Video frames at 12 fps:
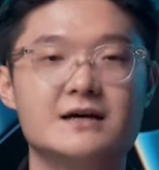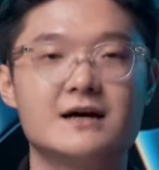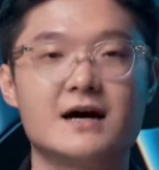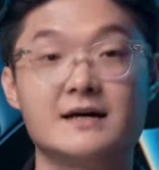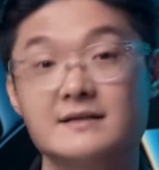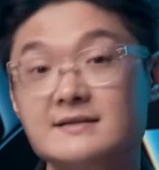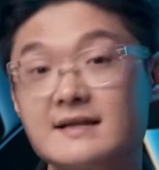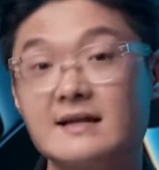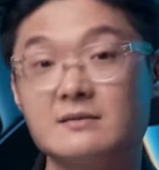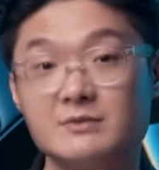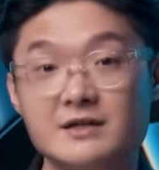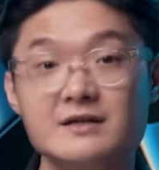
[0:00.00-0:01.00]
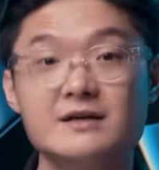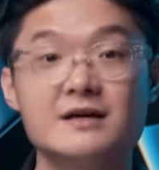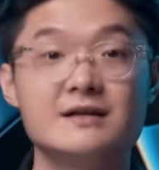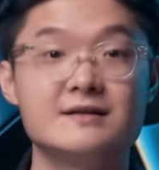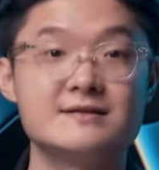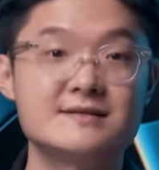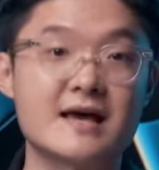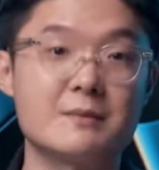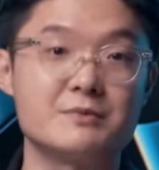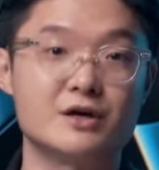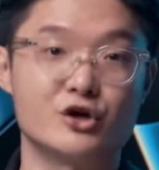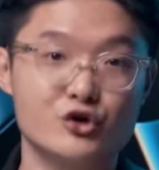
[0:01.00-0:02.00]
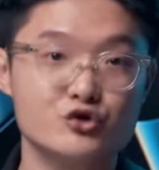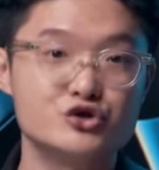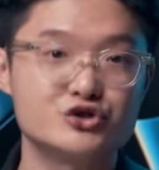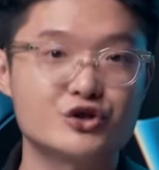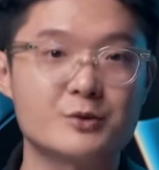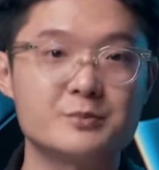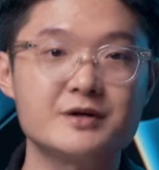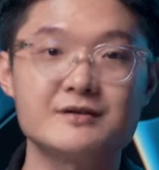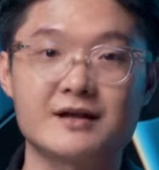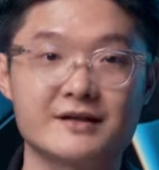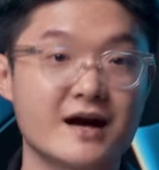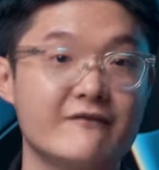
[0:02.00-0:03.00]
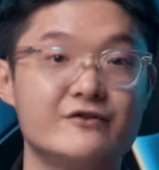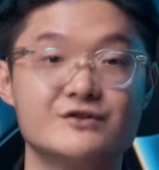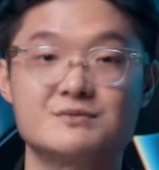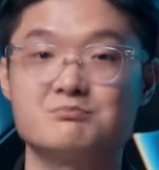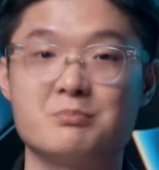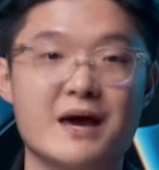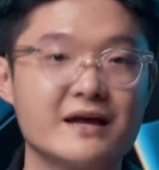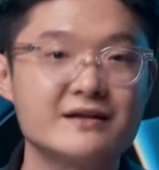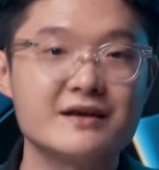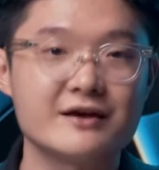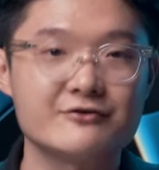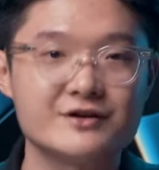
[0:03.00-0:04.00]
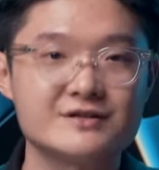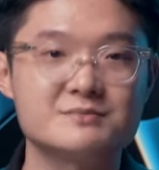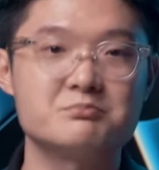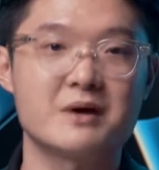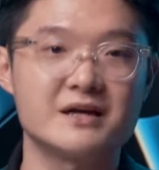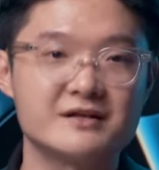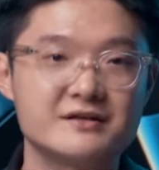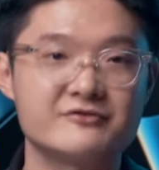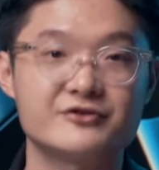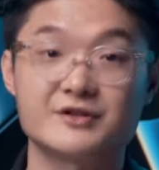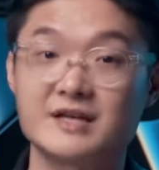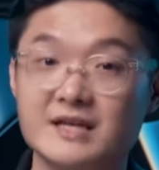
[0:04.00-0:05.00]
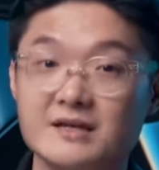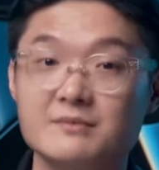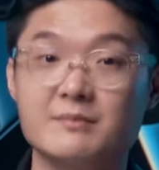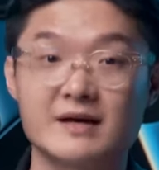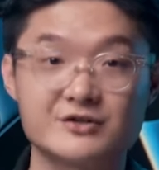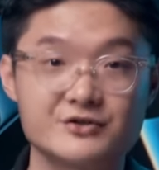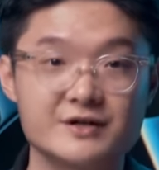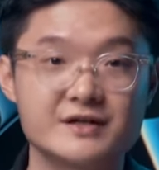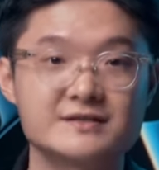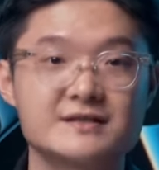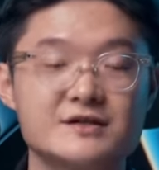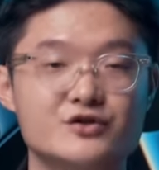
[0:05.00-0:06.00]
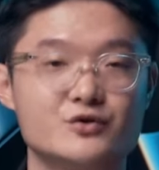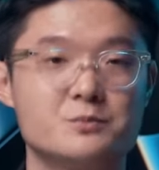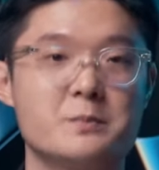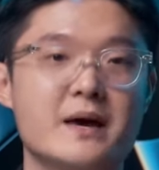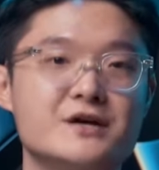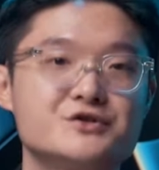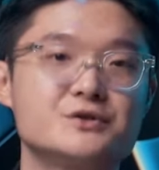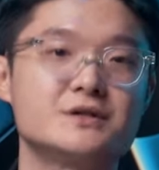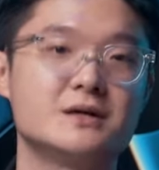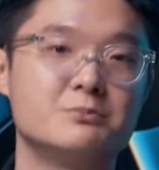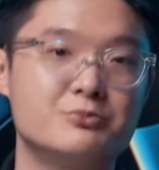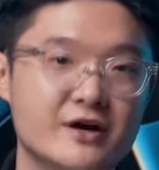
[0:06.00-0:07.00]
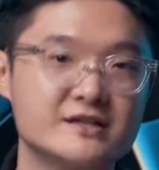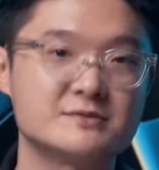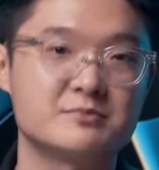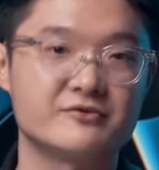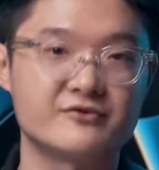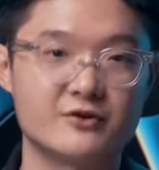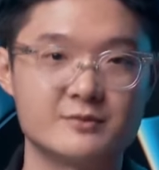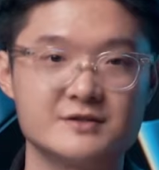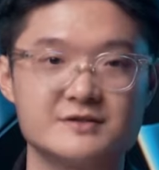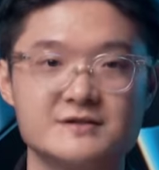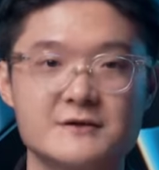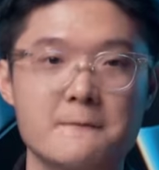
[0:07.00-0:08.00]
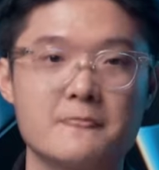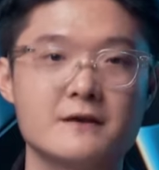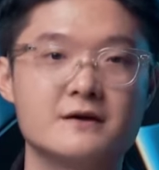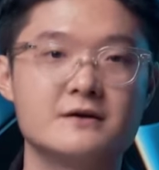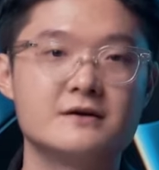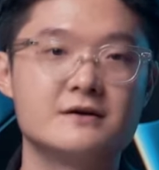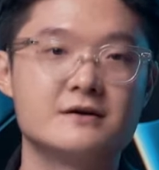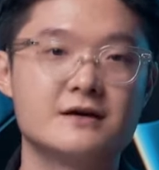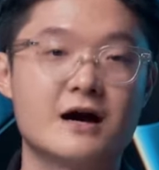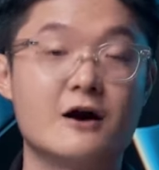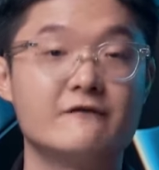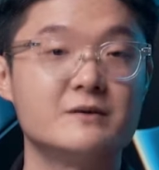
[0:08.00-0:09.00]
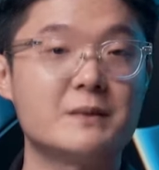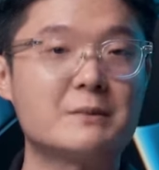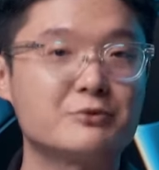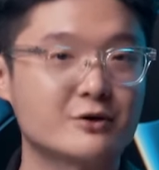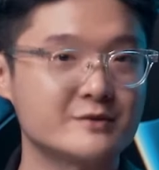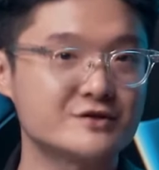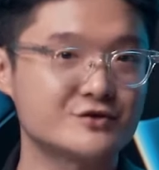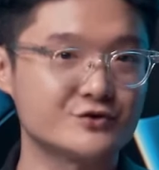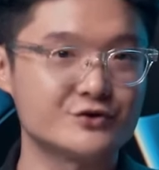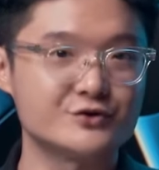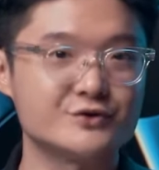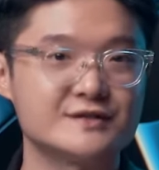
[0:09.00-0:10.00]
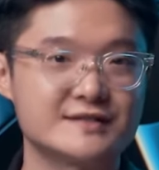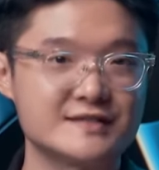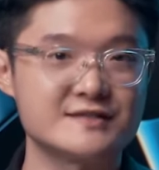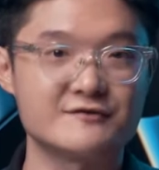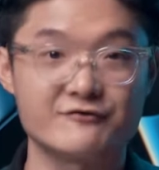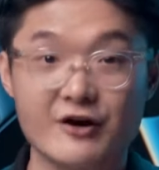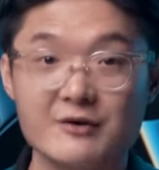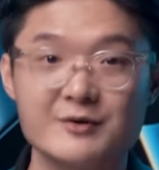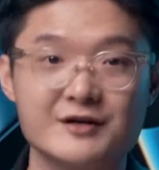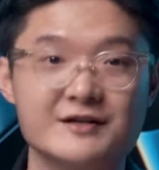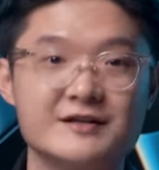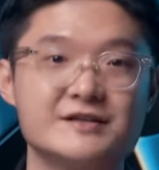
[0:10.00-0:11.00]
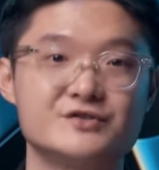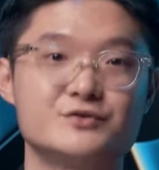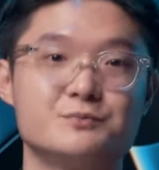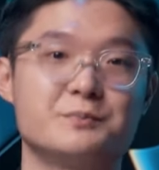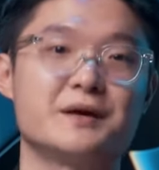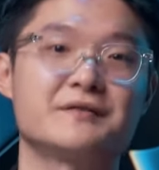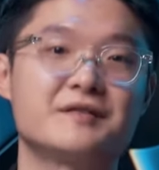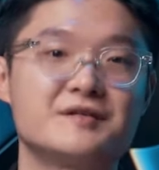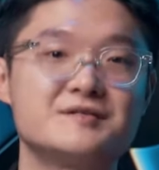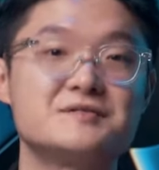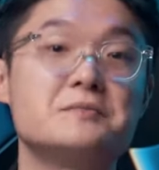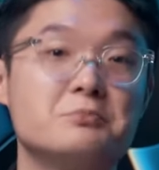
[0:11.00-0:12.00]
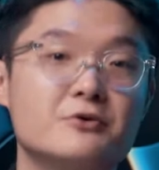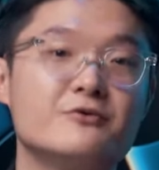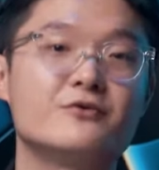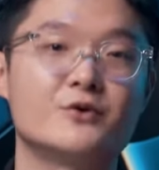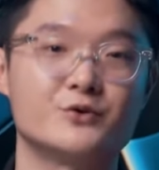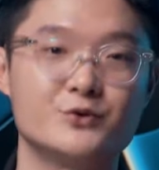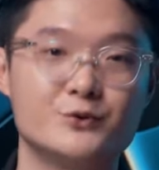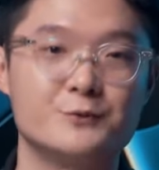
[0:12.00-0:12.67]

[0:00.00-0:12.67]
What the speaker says: Understandably, this can be a huge topic that covers many areas, many different key metrics to measure a brand's performance. However, my promise to you since the very beginning is to make things simple for you.